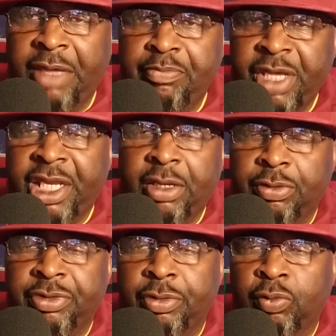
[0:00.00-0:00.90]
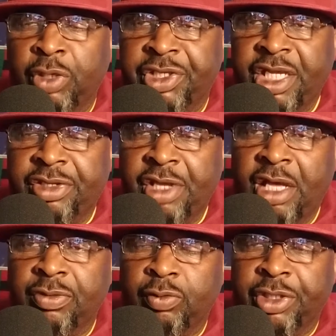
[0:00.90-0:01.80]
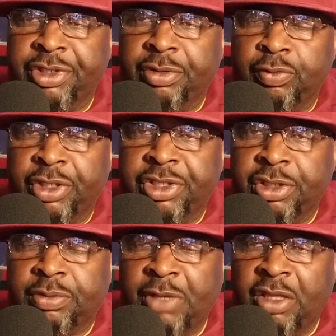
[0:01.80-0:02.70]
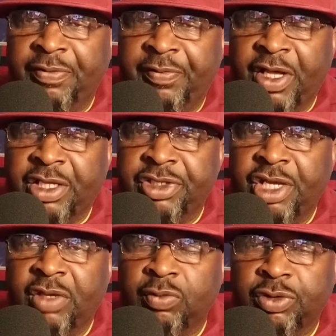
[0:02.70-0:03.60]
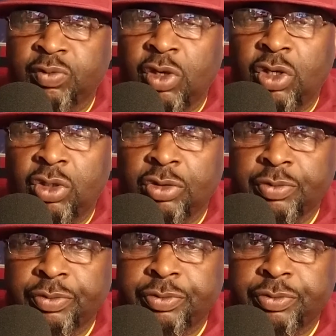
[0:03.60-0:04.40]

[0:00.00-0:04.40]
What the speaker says: admitted what they done, what this motherfucker done was wrong.